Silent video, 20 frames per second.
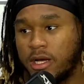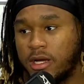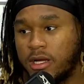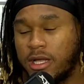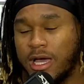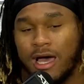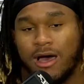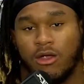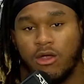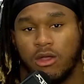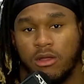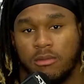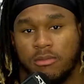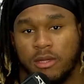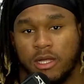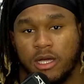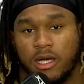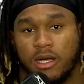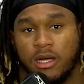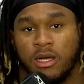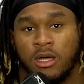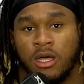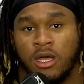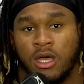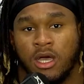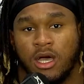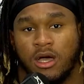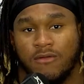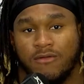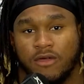and not only a player,
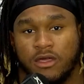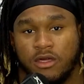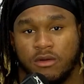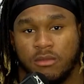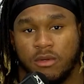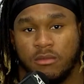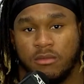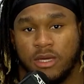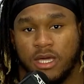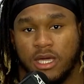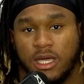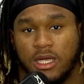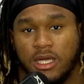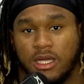of a human being.